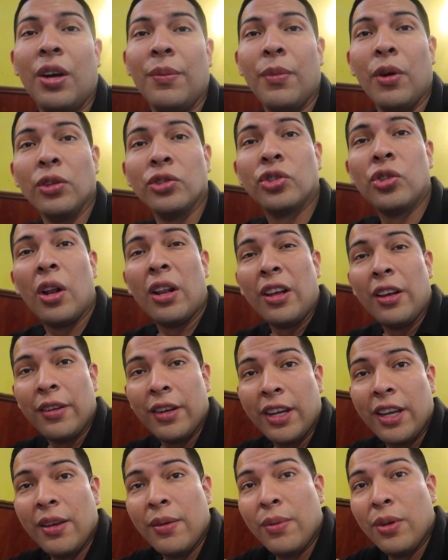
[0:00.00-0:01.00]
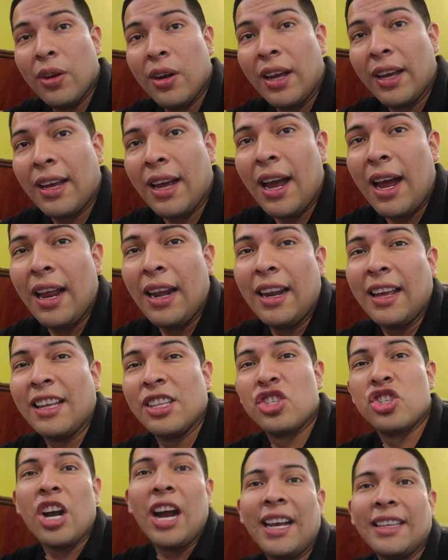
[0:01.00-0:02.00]
I'm also gonna give you like a
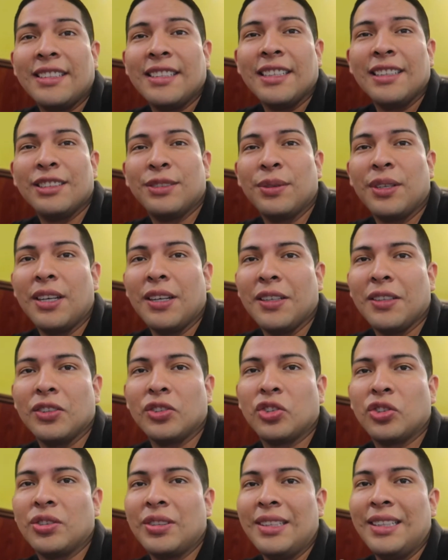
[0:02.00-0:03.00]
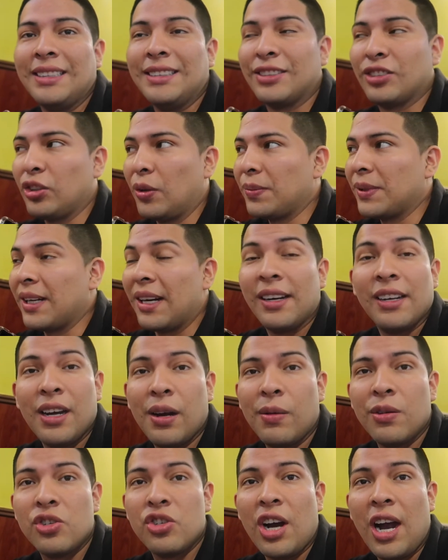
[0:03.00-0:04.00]
try test because this is something I
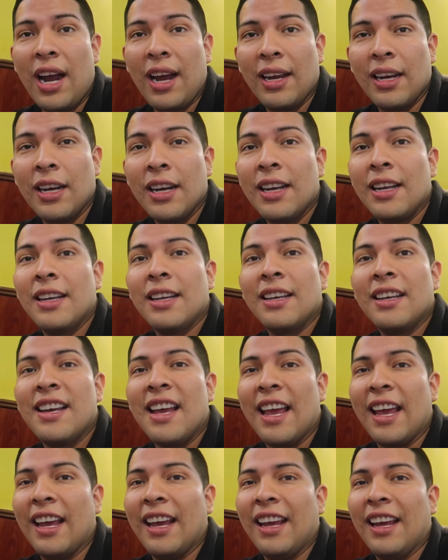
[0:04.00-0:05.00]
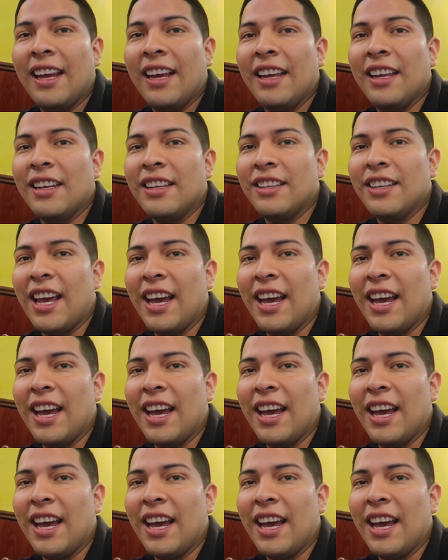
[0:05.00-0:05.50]
never tried, and